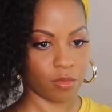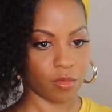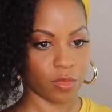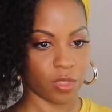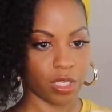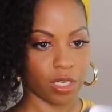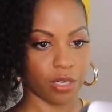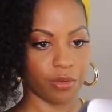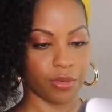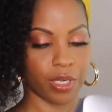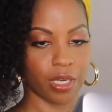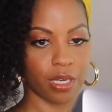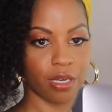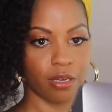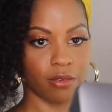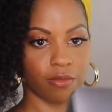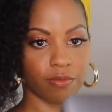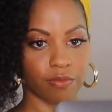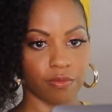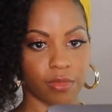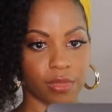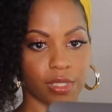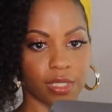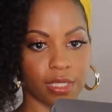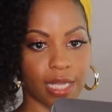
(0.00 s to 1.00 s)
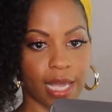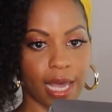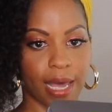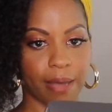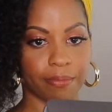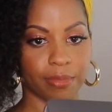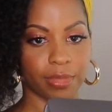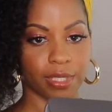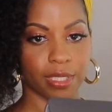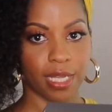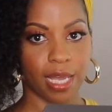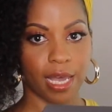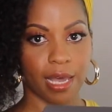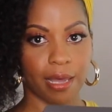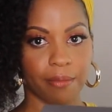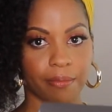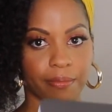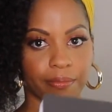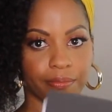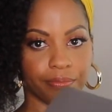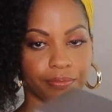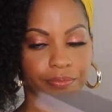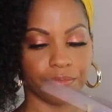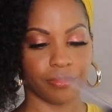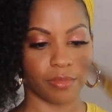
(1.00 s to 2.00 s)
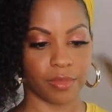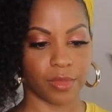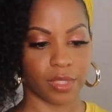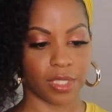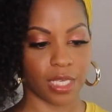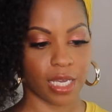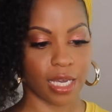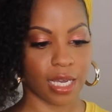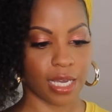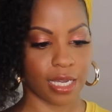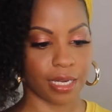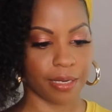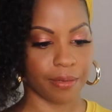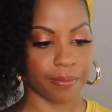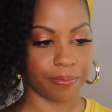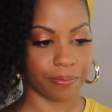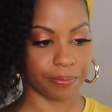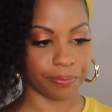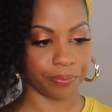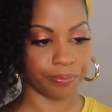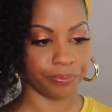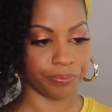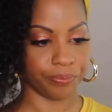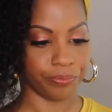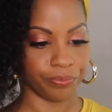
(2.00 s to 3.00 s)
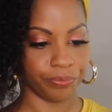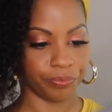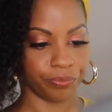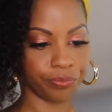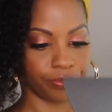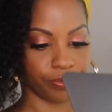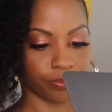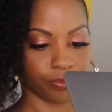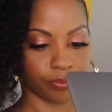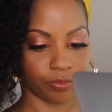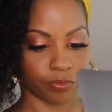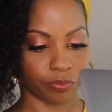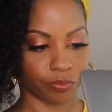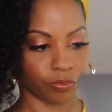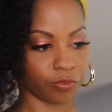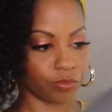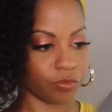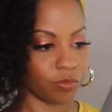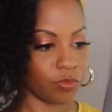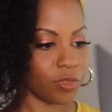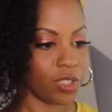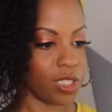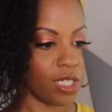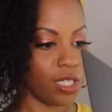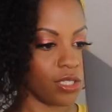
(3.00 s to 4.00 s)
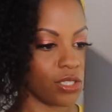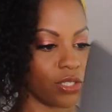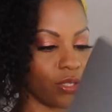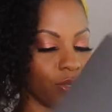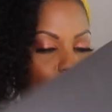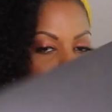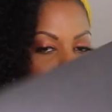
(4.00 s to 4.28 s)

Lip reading: There we go, snap, snap, done. So